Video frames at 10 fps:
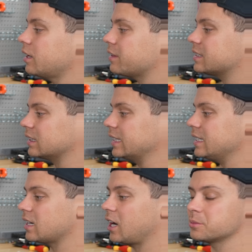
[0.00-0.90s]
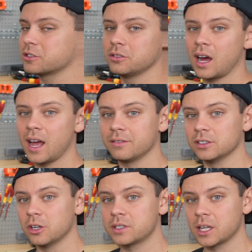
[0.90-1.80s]
of these LiTimes do not have
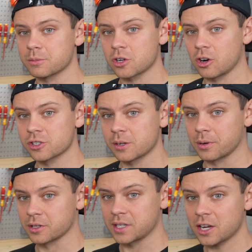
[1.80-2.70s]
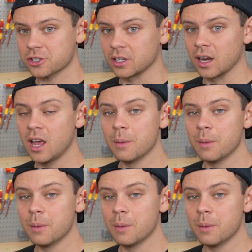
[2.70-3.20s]
low temp charging protection,